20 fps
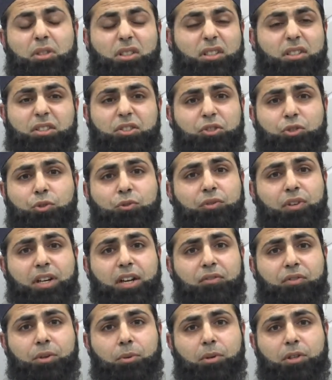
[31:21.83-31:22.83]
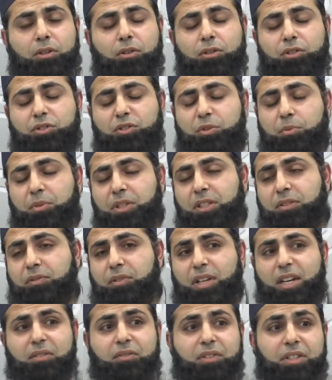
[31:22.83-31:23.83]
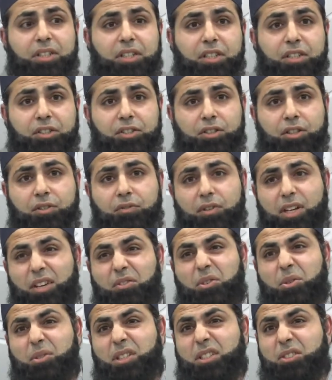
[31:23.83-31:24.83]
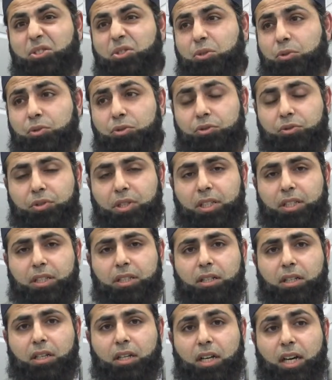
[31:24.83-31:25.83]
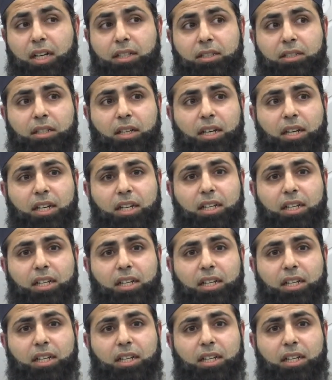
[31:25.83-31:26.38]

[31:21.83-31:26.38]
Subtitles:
It's new for everyone, not just me, for every teacher, for everyone in schools really, and